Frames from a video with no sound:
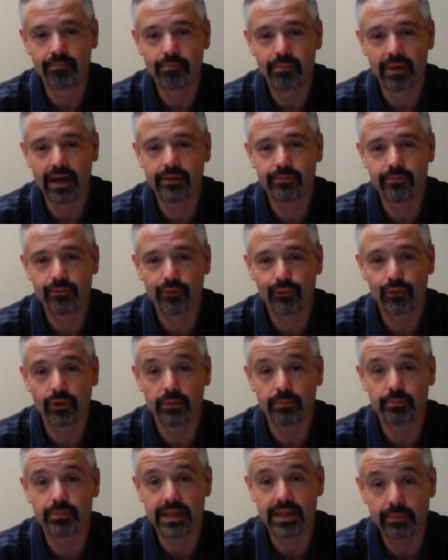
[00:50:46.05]

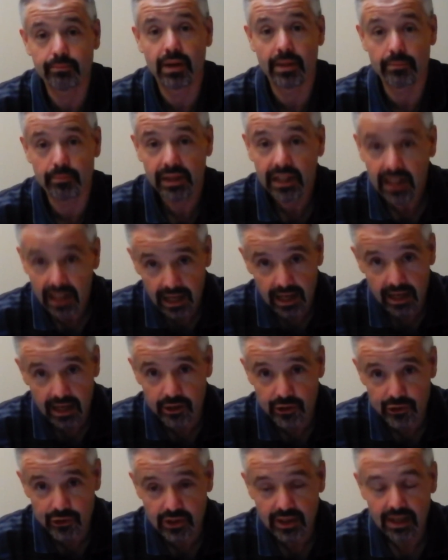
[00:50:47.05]
But
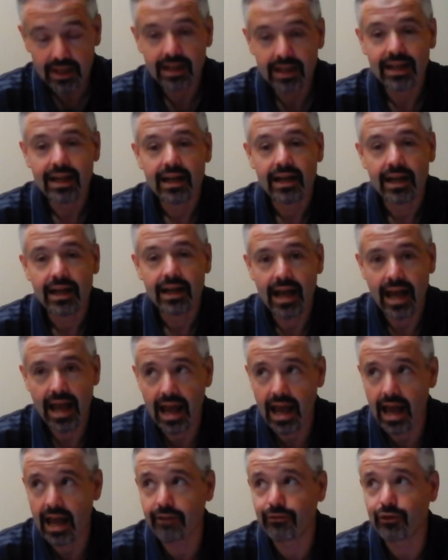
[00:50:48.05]
because
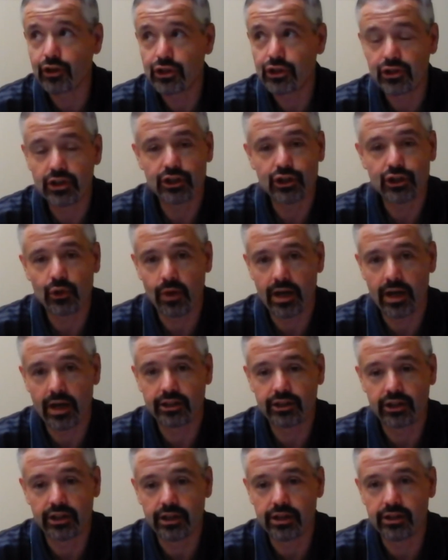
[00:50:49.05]
every
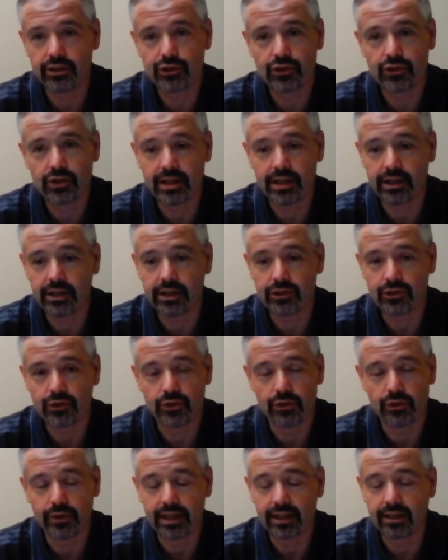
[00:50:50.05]
situation is
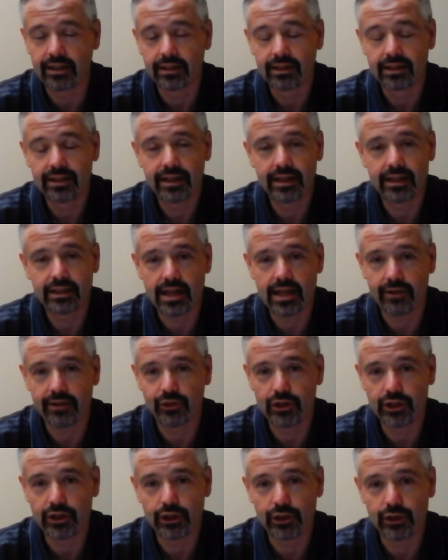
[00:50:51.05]
unique. It's
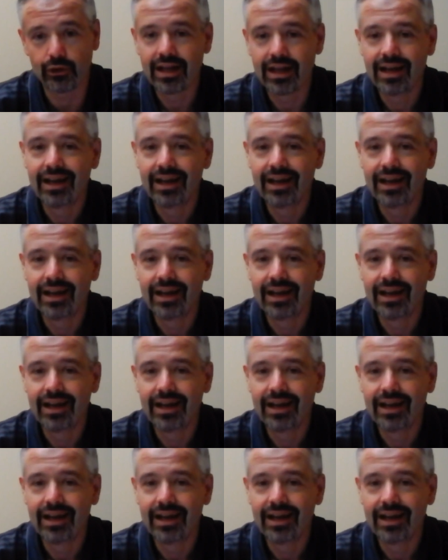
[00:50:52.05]
every unique.